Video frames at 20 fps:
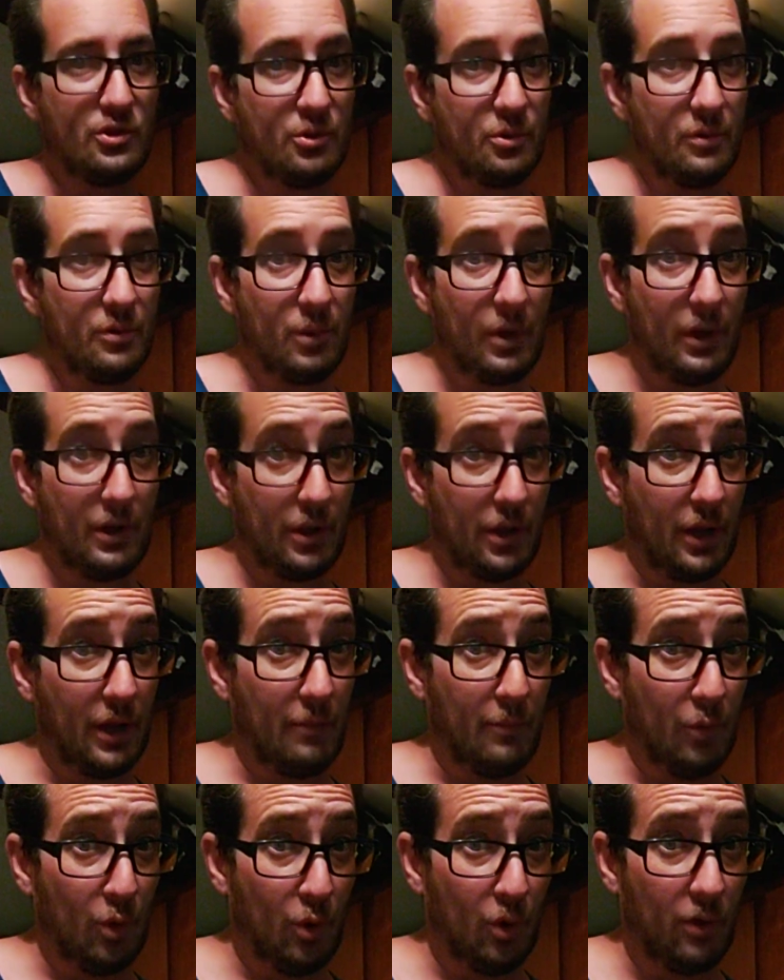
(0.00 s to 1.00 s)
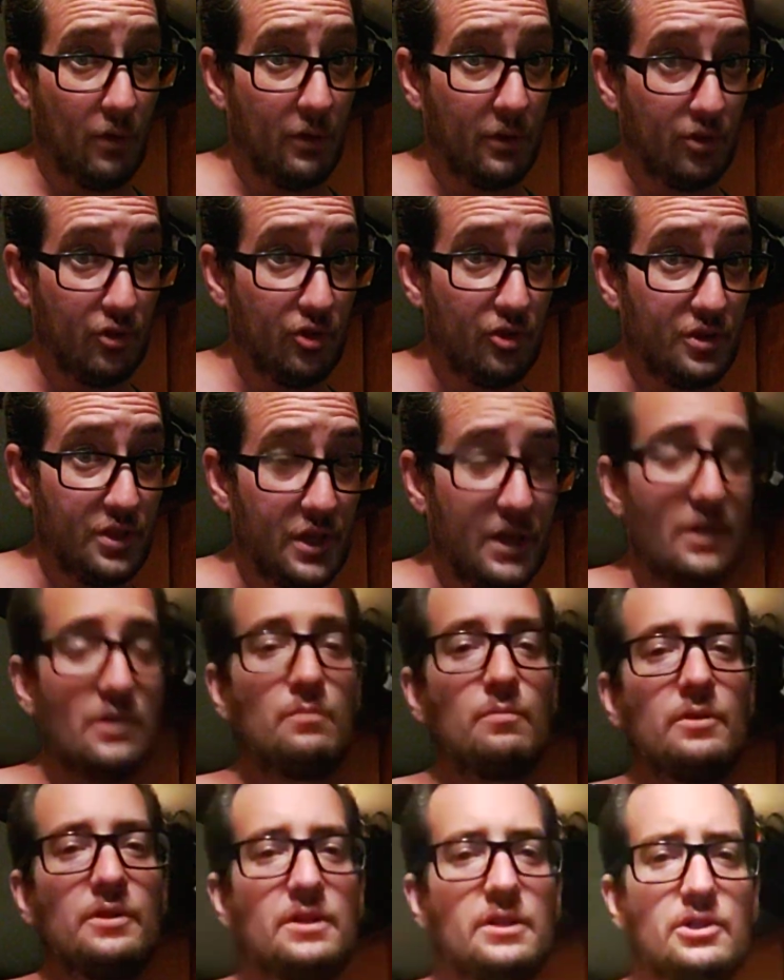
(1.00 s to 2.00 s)
you would want a lot more than just this,
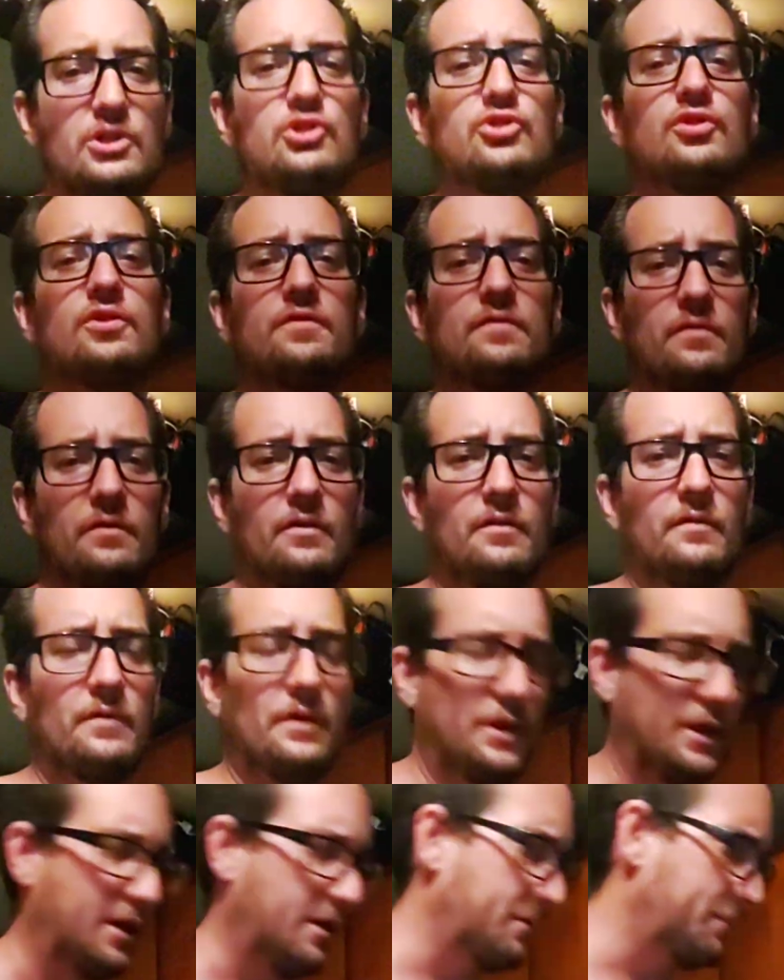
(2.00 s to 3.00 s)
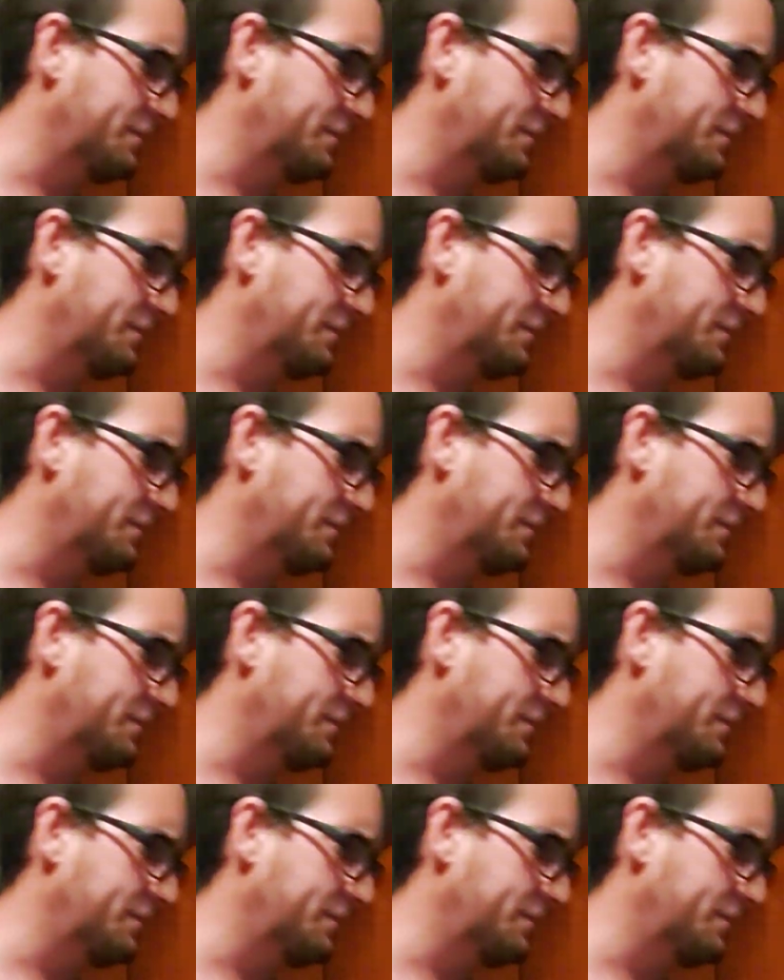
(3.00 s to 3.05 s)
but this is just for the video.